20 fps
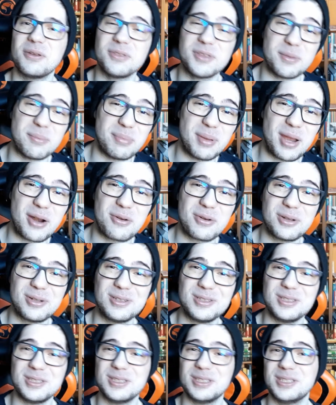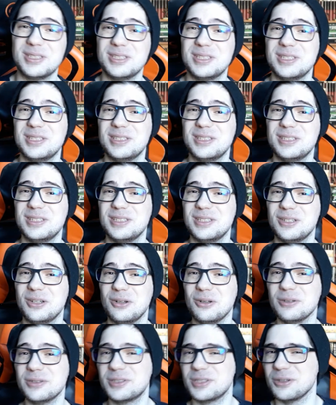the barrel
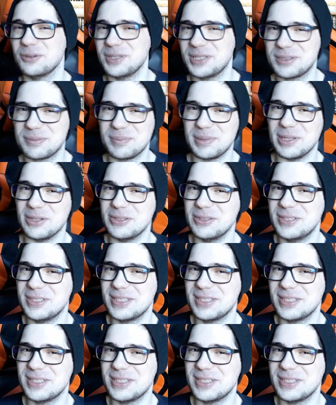also explode.